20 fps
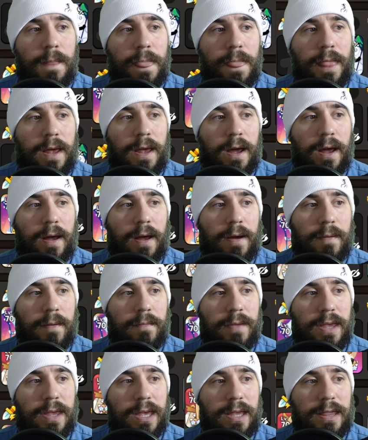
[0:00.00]

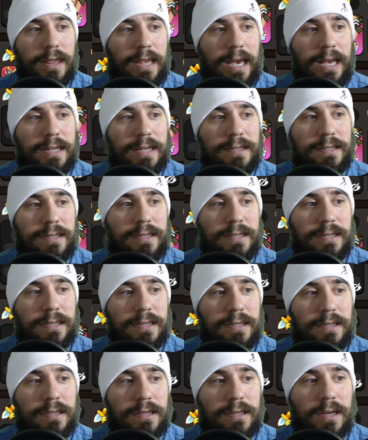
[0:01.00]
um, and that
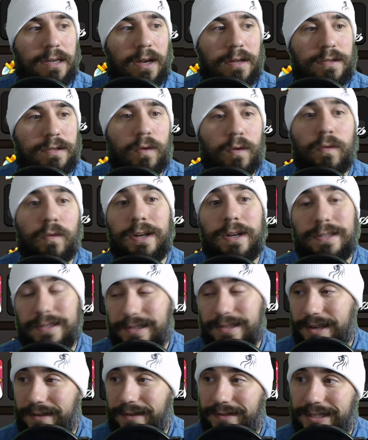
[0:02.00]
cuts over at
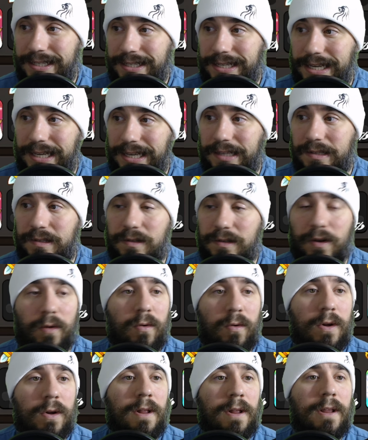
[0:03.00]
seventeen,
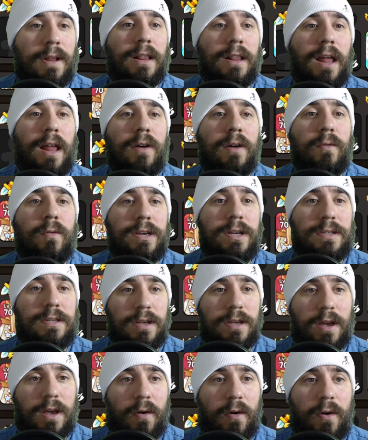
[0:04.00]
so long
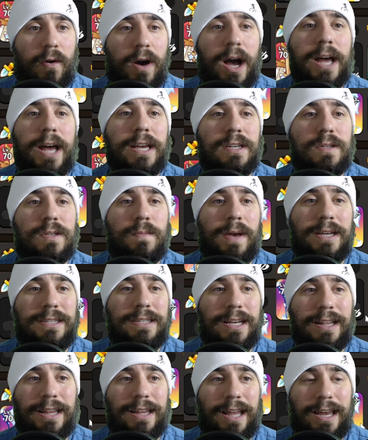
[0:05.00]
ways to go. I
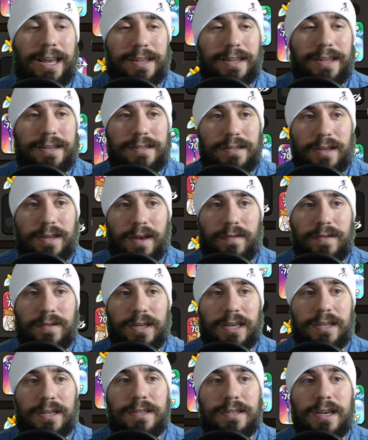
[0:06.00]
expect a lot of this stuff
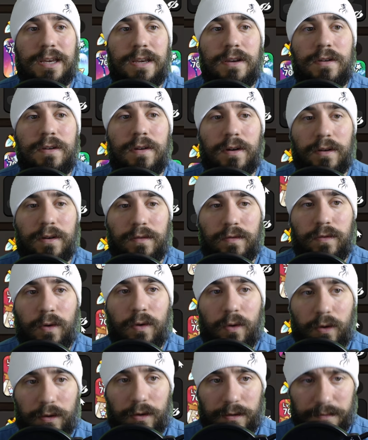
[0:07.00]
to continue to
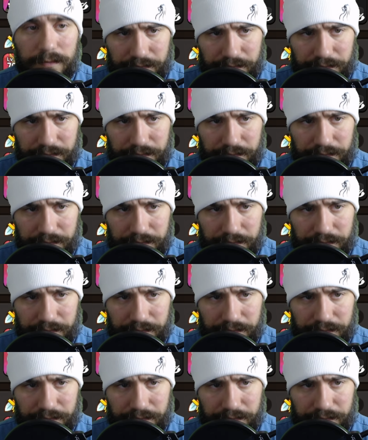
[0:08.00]
unfold,